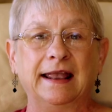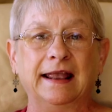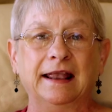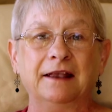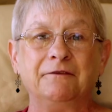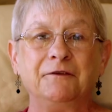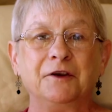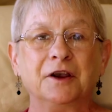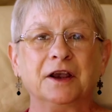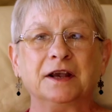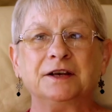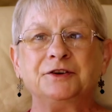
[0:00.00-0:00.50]
If
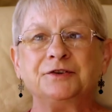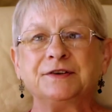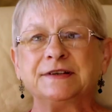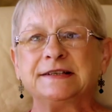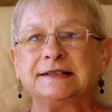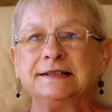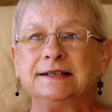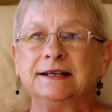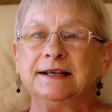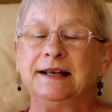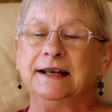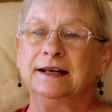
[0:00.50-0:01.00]
you're
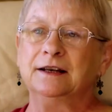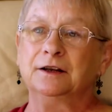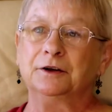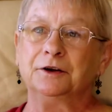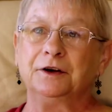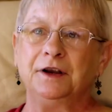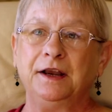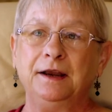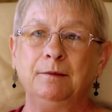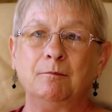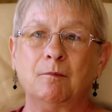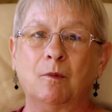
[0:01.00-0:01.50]
interested in
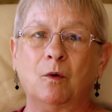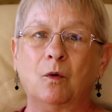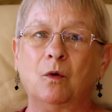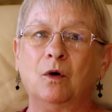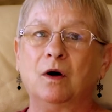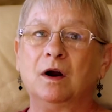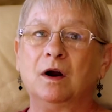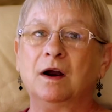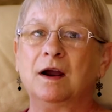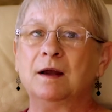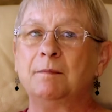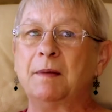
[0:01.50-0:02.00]
learning
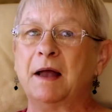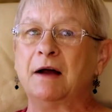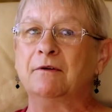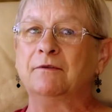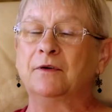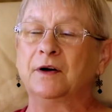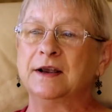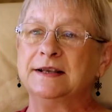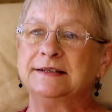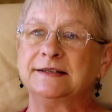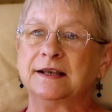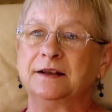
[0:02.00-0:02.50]
more about
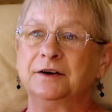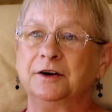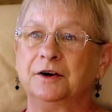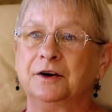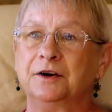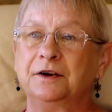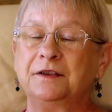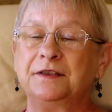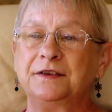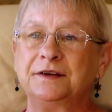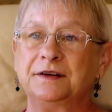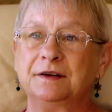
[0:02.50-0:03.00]
Voice
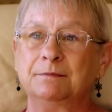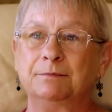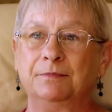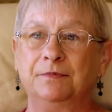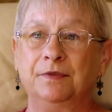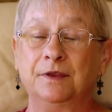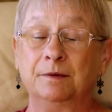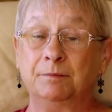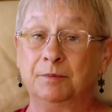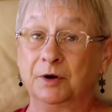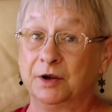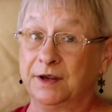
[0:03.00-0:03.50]
Unearthed, the
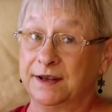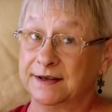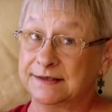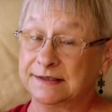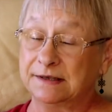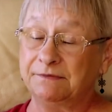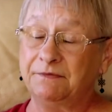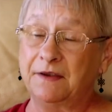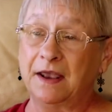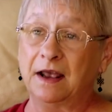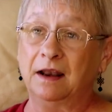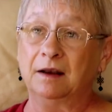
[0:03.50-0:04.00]
book is
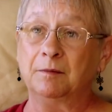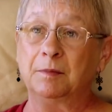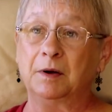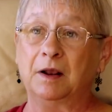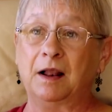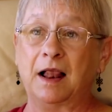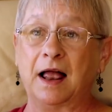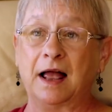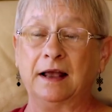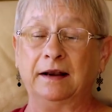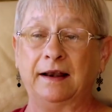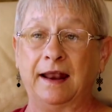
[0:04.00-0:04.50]
available
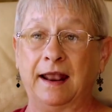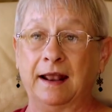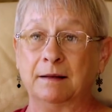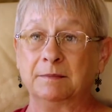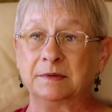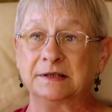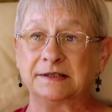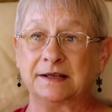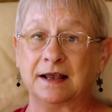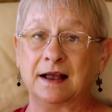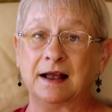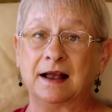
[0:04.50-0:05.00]
on
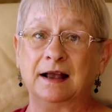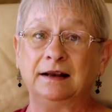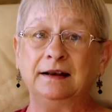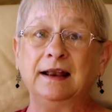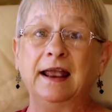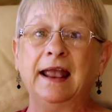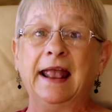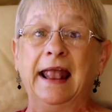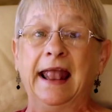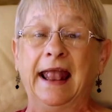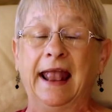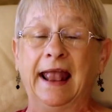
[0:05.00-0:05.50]
Amazon
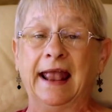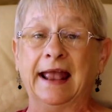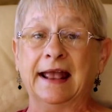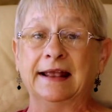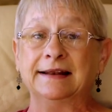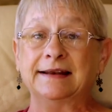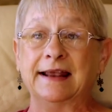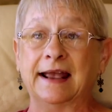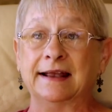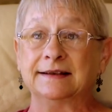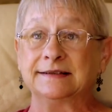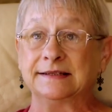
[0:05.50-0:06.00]
and
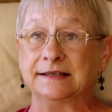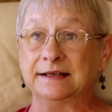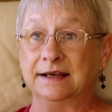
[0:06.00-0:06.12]
as an